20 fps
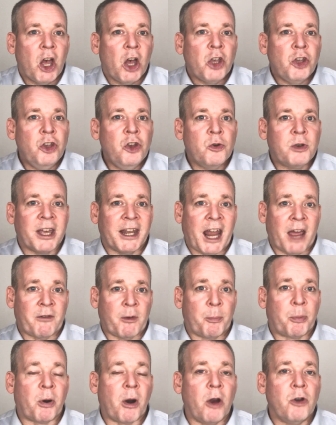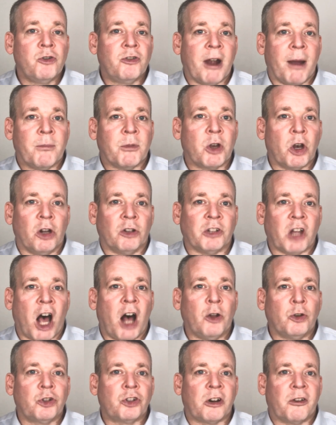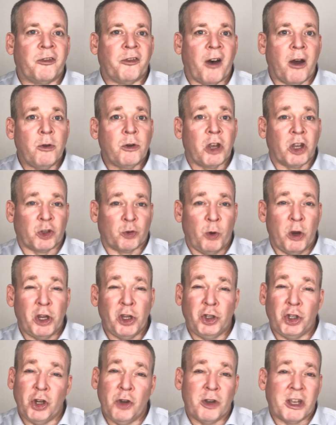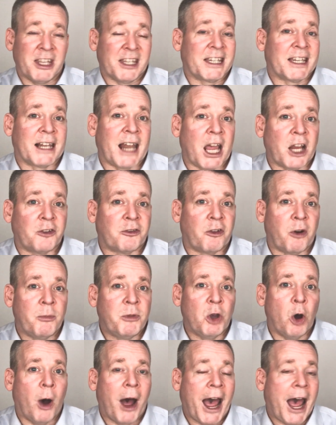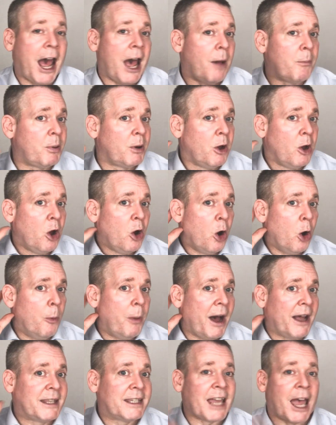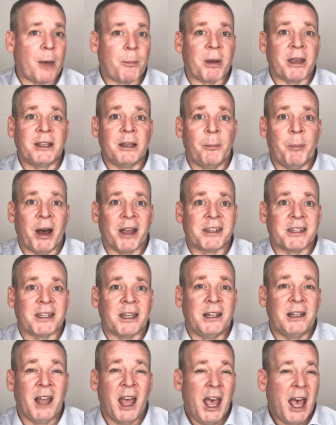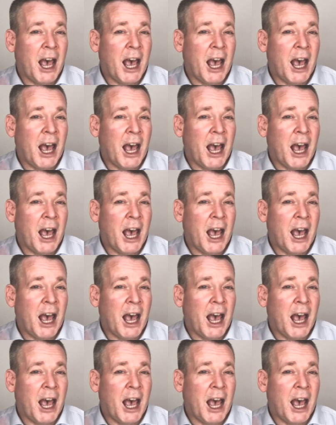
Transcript: you can have a program called Ultra Focus, which you can select from your app or by tapping the button,